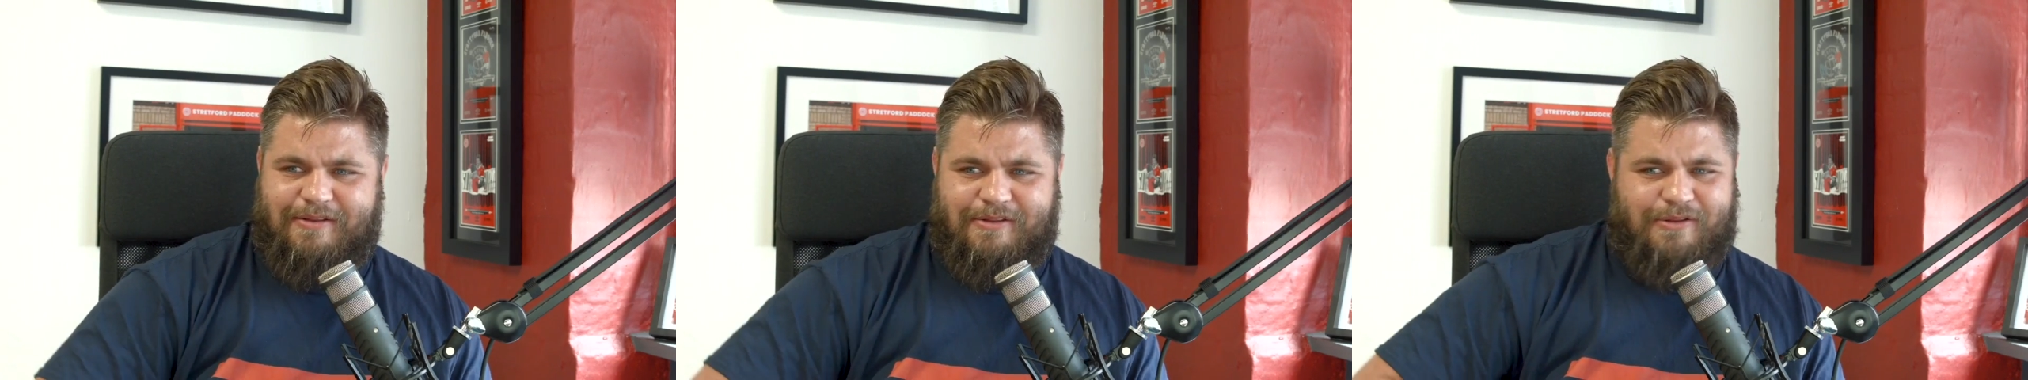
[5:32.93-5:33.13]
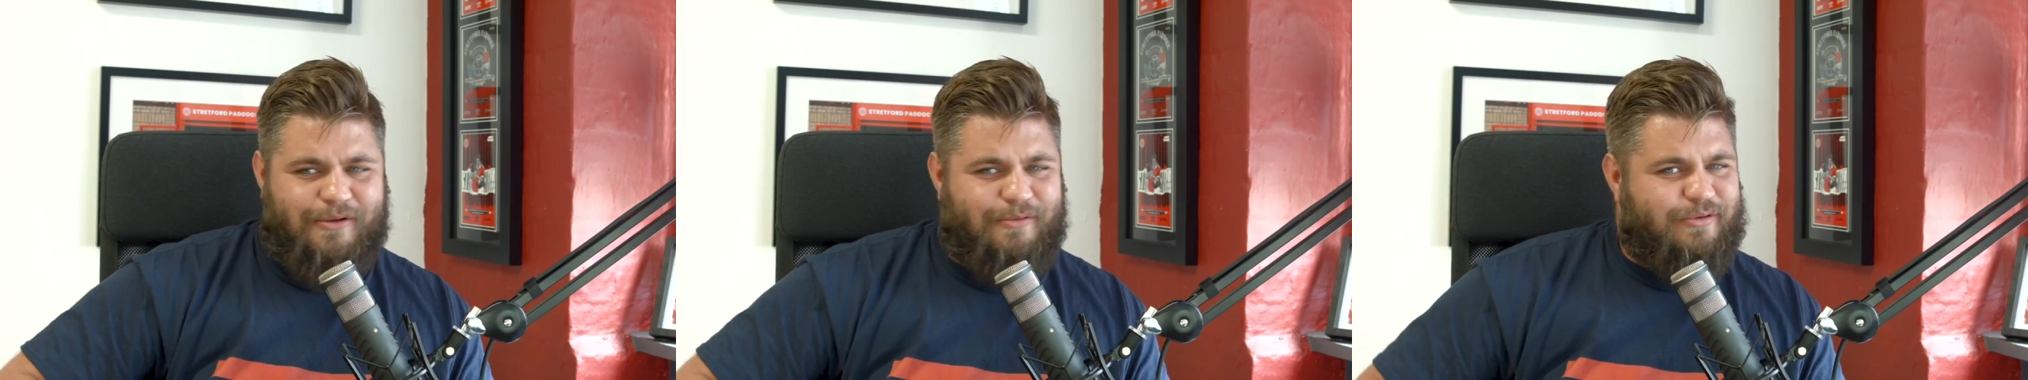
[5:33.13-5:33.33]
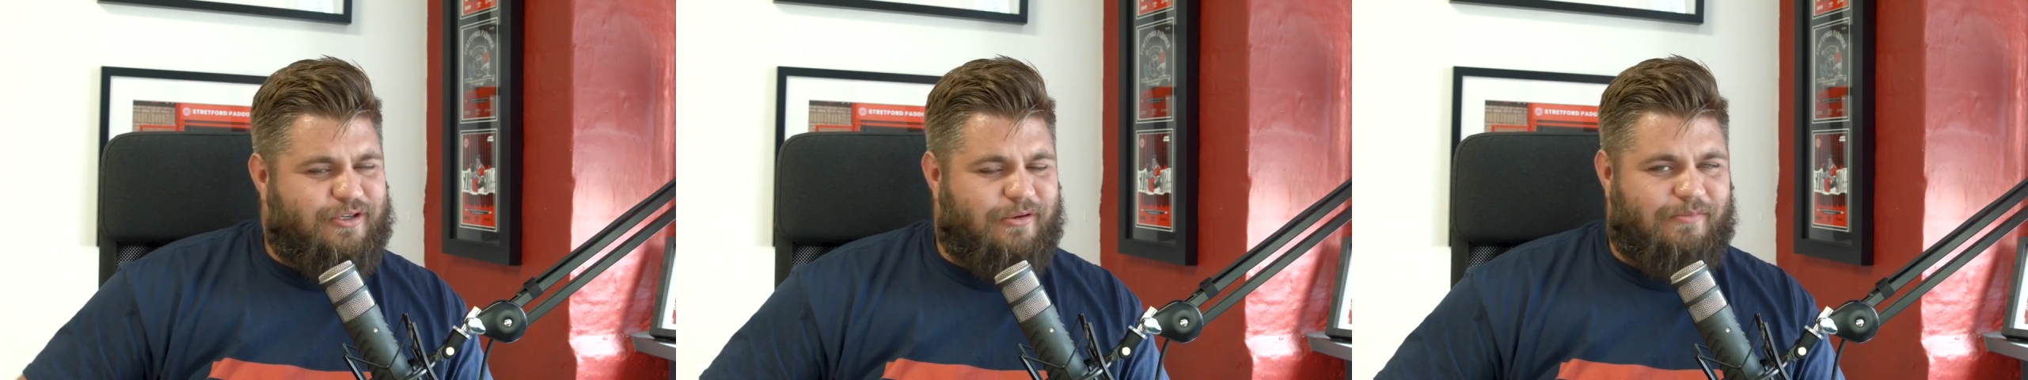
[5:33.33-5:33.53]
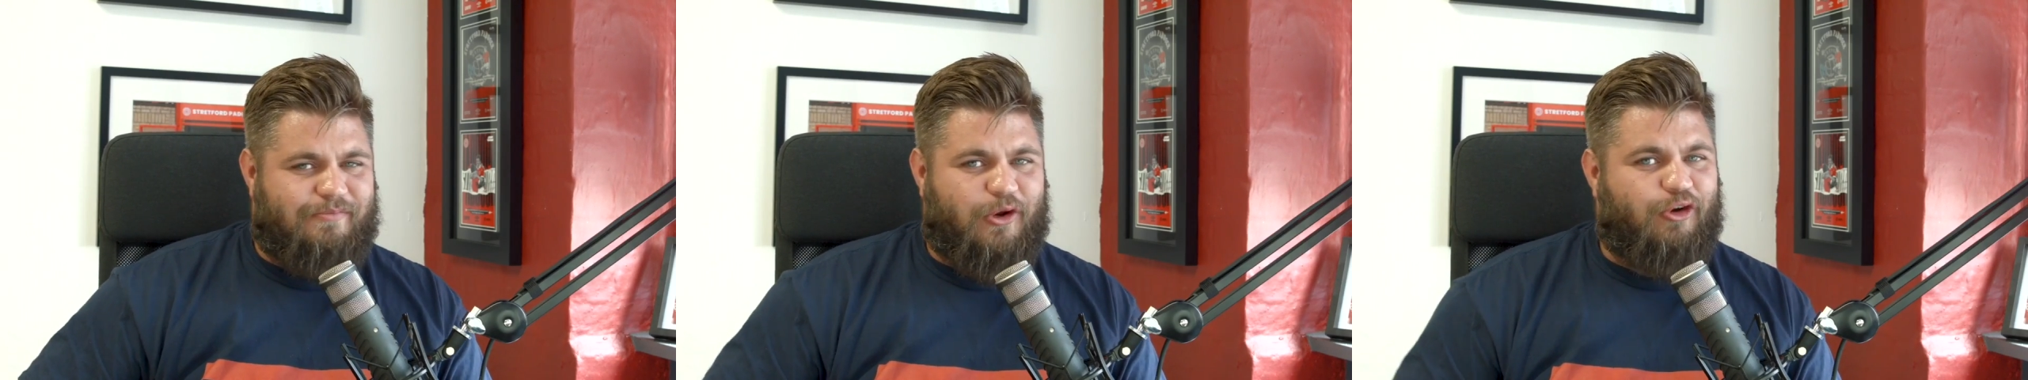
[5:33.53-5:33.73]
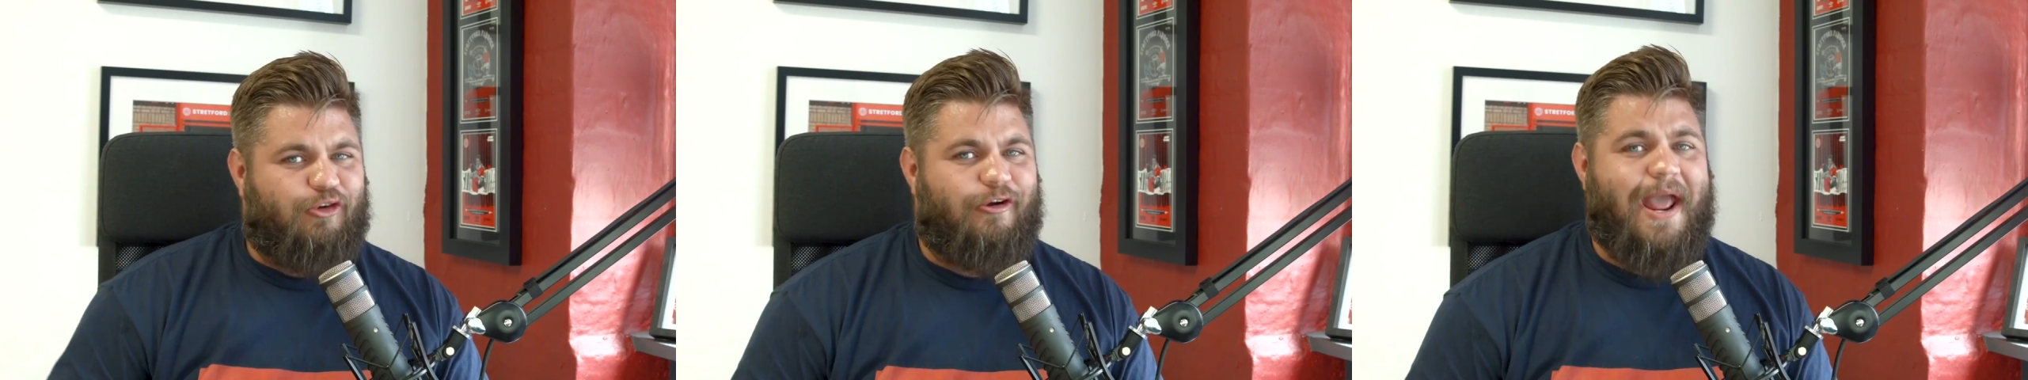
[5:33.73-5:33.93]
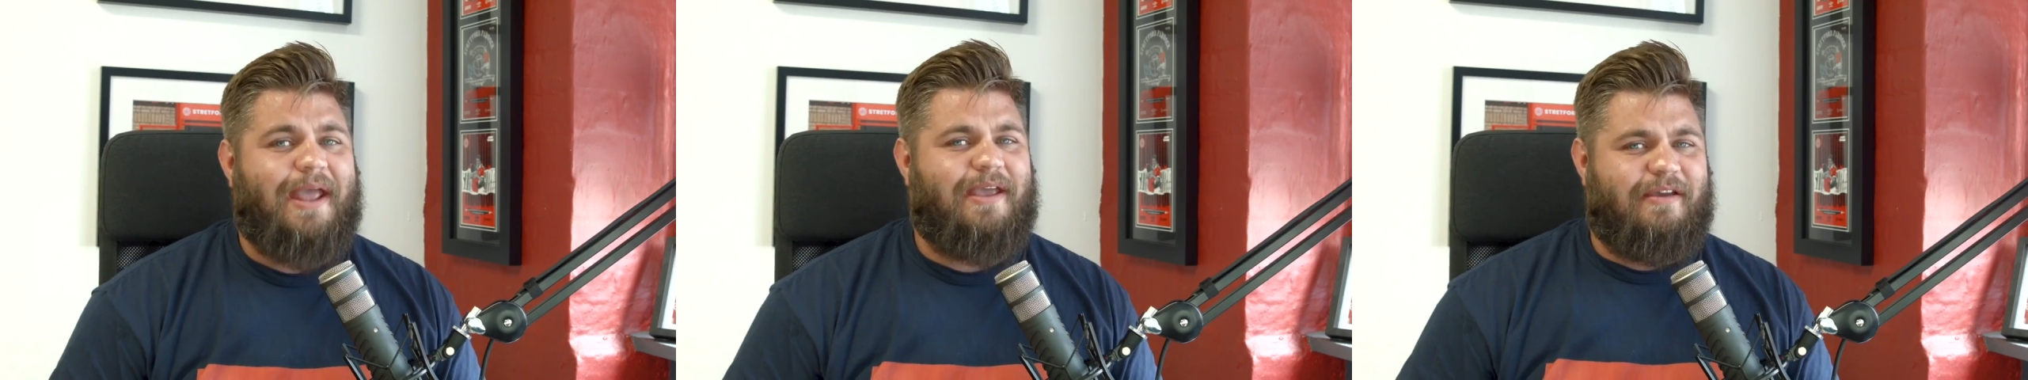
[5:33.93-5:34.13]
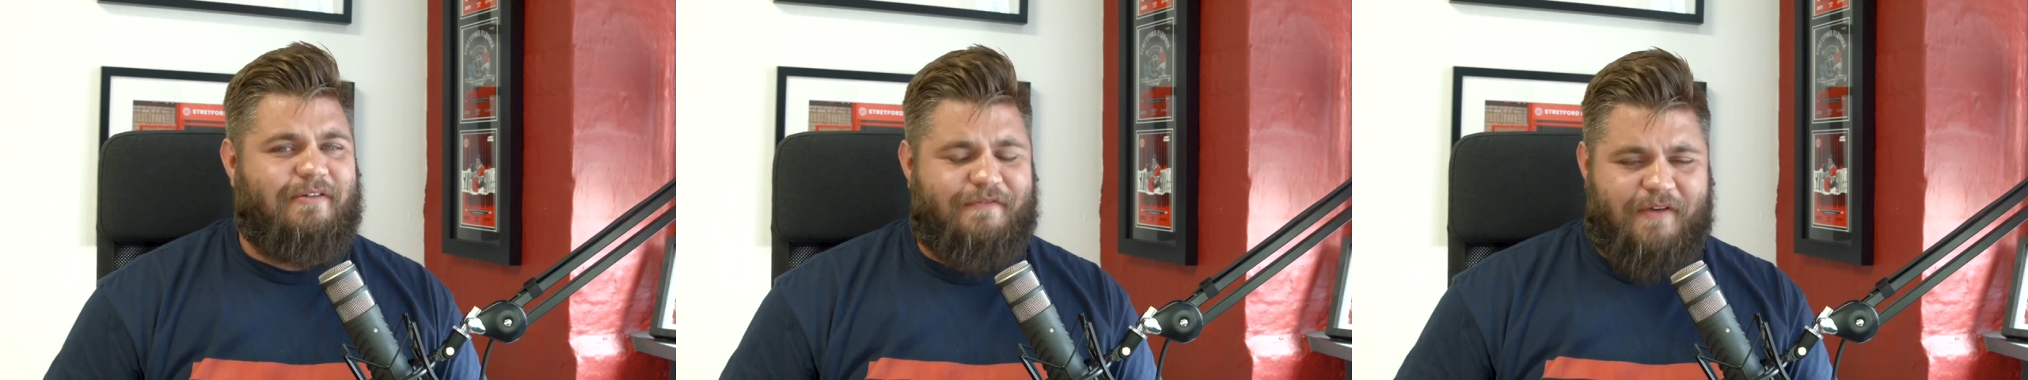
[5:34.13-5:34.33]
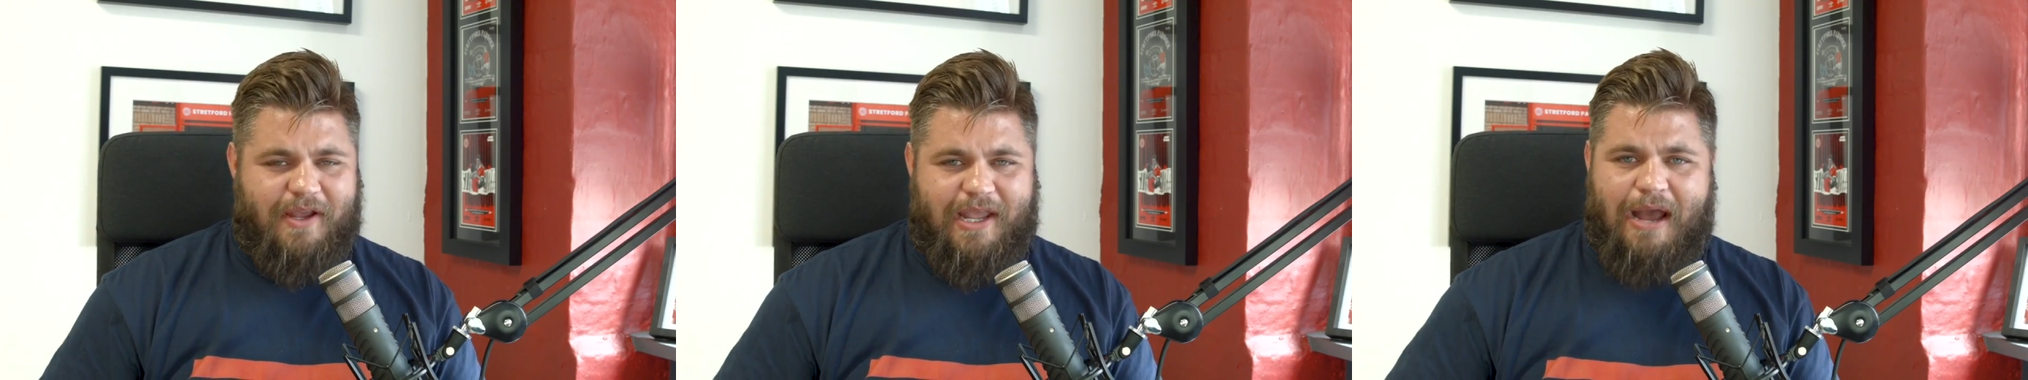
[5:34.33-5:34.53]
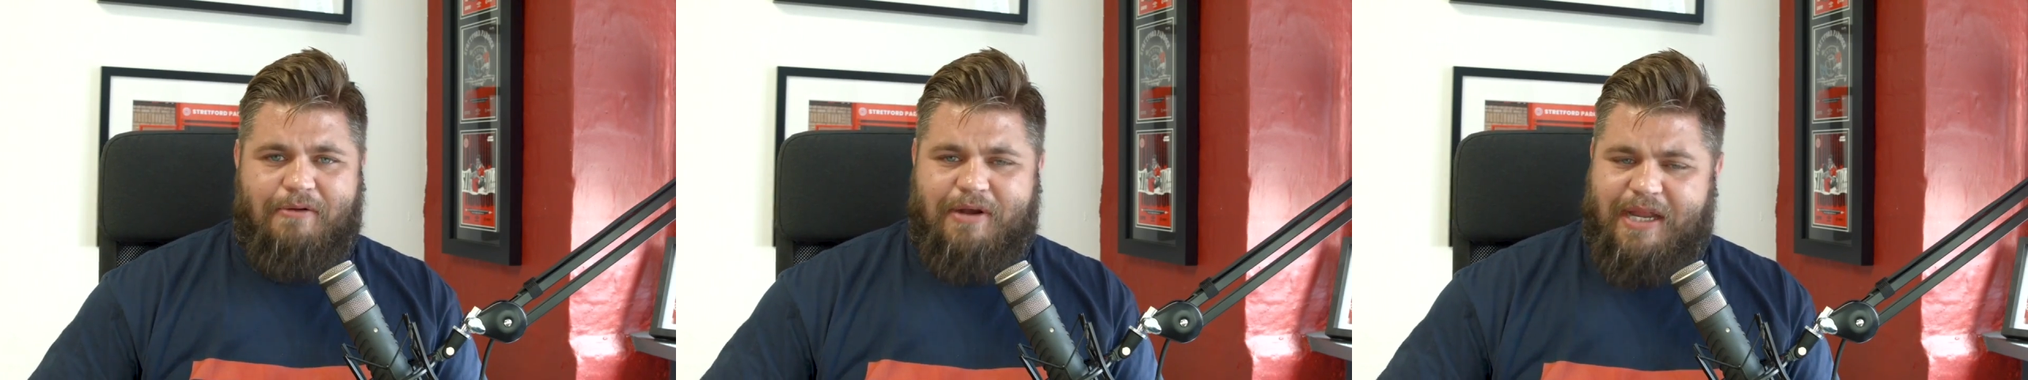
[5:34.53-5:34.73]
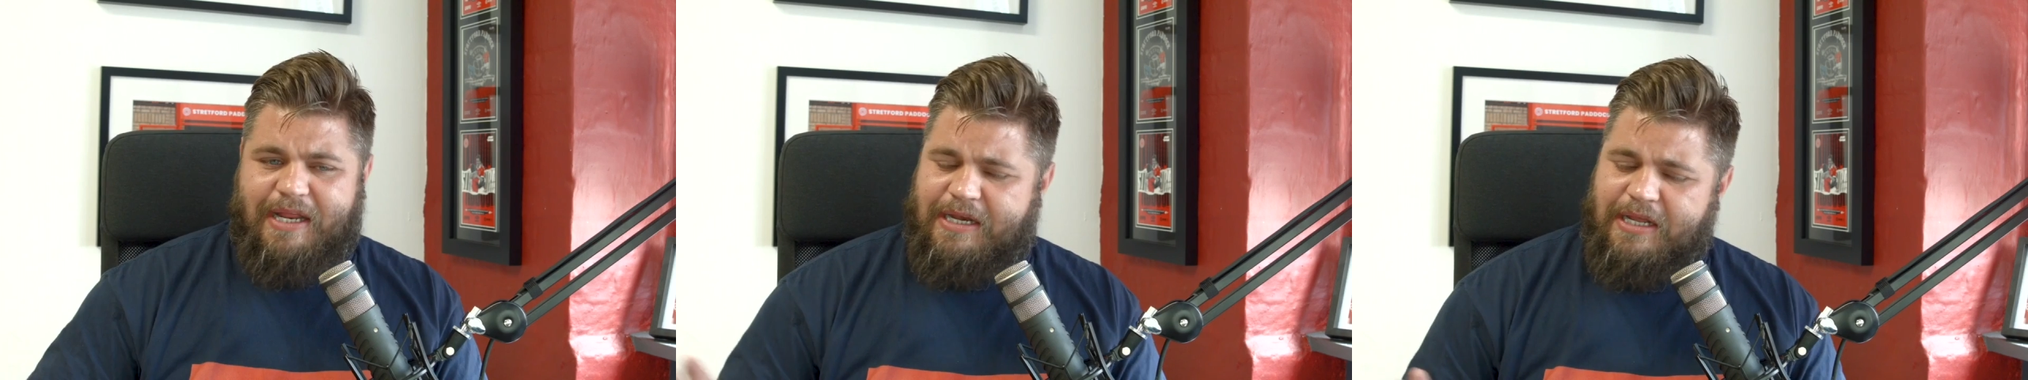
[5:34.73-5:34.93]
do some creative
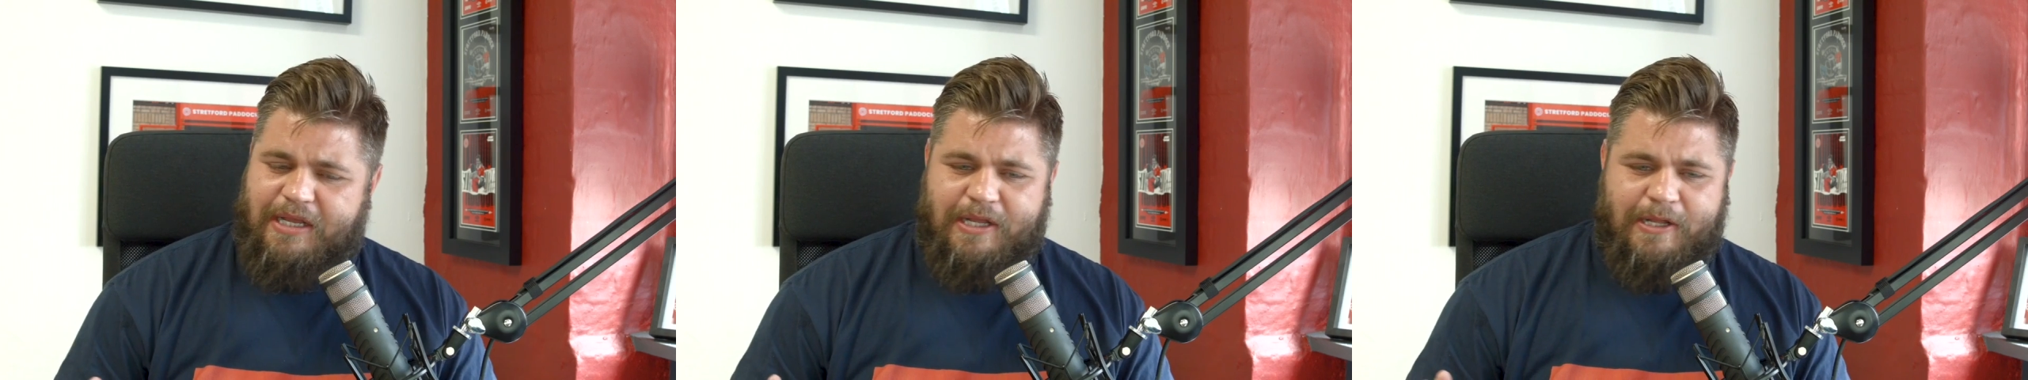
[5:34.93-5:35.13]
accounting.